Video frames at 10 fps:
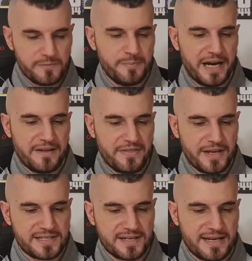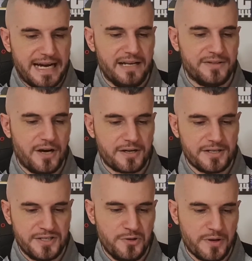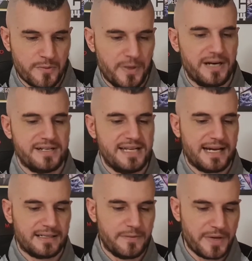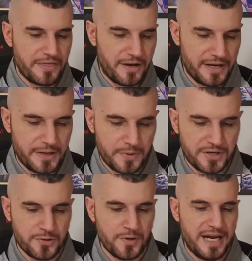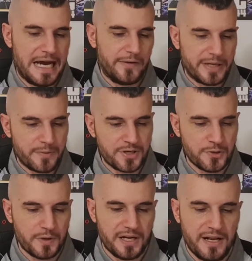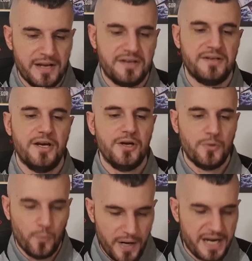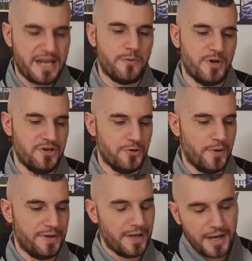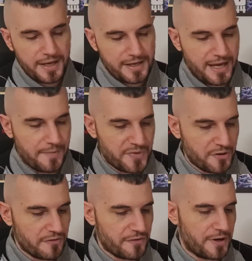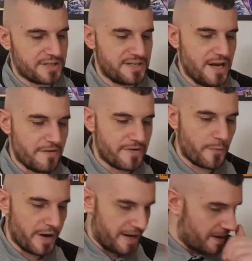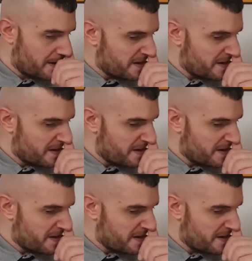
thanks to Kyle Daukaus doing what exactly we thought he would do and how he would do it and when he would do it. Came through for us in every way.